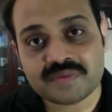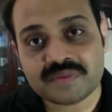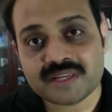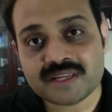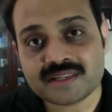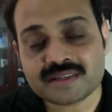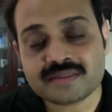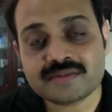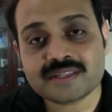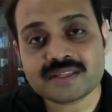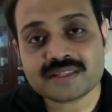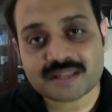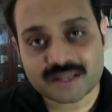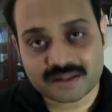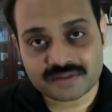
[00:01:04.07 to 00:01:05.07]
media
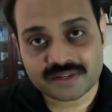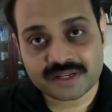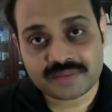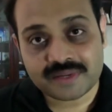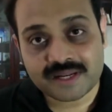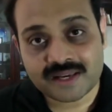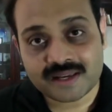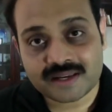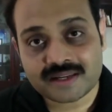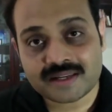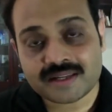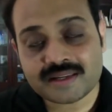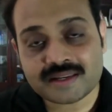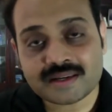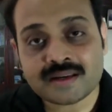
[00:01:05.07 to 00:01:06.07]
services are available here in
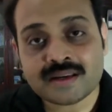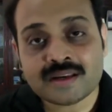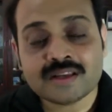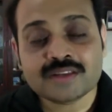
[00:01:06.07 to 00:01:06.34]
India,